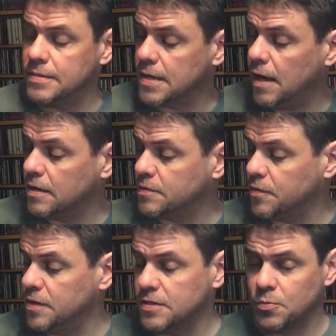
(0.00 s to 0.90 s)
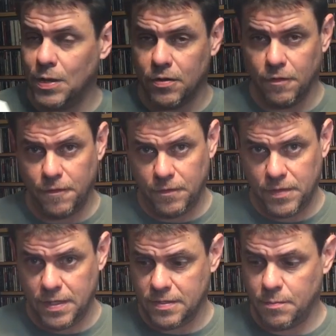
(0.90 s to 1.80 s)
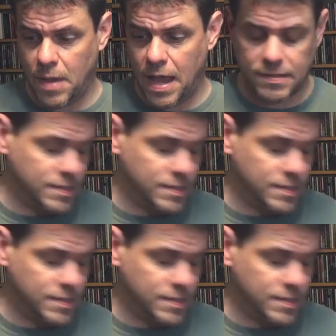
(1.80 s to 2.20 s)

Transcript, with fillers: uh, Discogs for this. 350 is the